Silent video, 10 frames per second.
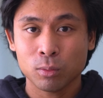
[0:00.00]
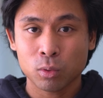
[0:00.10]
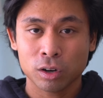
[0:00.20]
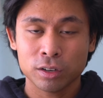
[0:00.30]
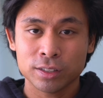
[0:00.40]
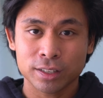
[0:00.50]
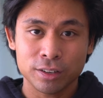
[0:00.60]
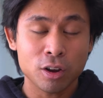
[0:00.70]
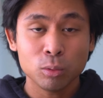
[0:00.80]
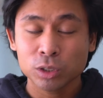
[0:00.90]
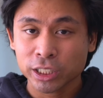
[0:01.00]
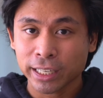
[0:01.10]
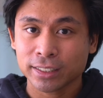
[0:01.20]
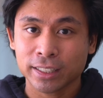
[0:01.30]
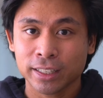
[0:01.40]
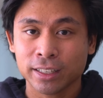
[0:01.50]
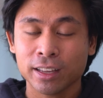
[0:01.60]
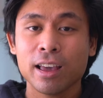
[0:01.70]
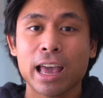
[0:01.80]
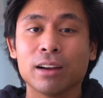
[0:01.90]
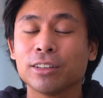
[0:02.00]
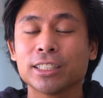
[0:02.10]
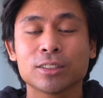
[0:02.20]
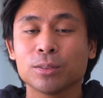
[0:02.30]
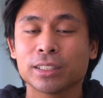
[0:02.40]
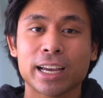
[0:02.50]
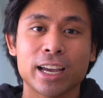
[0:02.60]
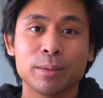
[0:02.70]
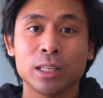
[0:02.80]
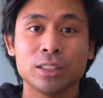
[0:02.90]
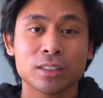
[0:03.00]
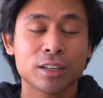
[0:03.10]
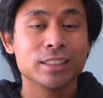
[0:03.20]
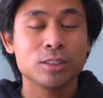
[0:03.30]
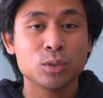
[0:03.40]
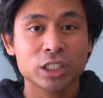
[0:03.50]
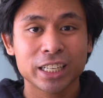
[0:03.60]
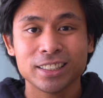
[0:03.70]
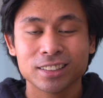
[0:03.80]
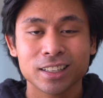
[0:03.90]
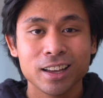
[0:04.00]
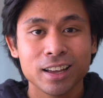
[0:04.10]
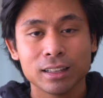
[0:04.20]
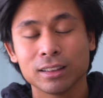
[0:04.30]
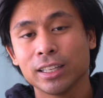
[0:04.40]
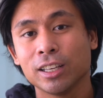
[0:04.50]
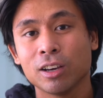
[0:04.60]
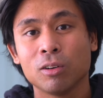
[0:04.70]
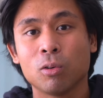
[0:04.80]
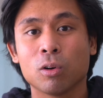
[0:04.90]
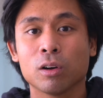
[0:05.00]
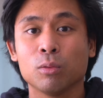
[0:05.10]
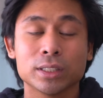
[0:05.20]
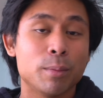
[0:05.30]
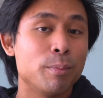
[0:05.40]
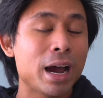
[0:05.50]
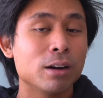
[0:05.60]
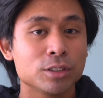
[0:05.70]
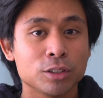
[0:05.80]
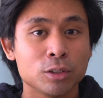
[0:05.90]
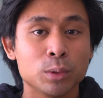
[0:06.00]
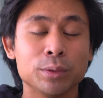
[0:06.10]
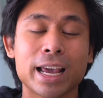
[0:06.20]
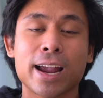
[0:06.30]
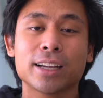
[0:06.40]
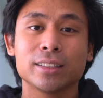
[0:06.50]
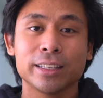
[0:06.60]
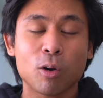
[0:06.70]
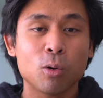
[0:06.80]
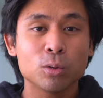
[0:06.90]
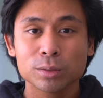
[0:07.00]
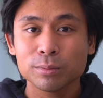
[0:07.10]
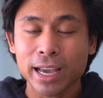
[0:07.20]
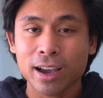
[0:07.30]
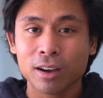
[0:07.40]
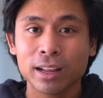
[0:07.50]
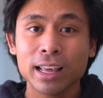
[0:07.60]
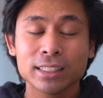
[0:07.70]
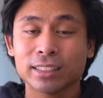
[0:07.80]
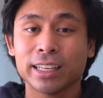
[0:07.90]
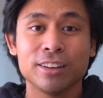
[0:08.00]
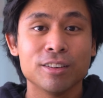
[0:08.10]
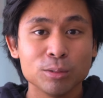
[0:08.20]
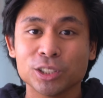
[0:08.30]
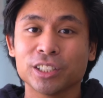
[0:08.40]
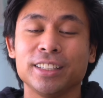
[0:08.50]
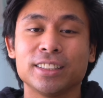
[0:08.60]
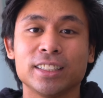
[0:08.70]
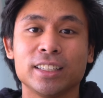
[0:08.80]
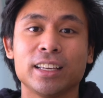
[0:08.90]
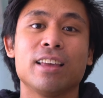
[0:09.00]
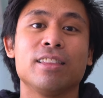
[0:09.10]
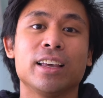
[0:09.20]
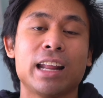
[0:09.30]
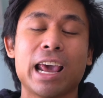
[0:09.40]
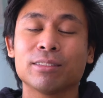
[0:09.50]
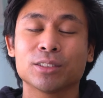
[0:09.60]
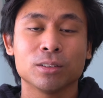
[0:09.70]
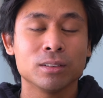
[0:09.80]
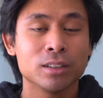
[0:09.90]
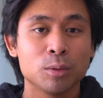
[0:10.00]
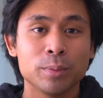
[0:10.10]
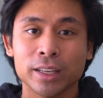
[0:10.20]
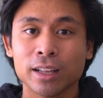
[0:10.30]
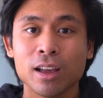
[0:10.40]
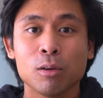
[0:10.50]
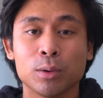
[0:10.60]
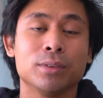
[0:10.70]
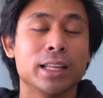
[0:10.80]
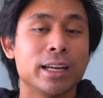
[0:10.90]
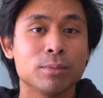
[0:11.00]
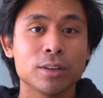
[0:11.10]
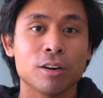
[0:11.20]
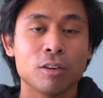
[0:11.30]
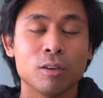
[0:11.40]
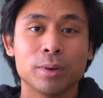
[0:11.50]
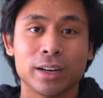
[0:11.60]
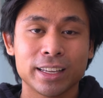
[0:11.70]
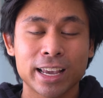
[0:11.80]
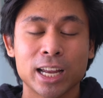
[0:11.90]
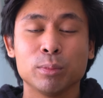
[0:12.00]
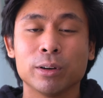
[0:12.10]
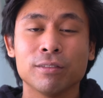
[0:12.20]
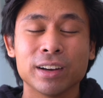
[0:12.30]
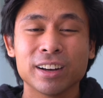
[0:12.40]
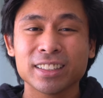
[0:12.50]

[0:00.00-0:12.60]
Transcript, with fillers: words no chasing every single time he started to chase Leo or was about to, we would actually hold him down, say no chasing, and then after a little bit, we would let him go. But again, we were very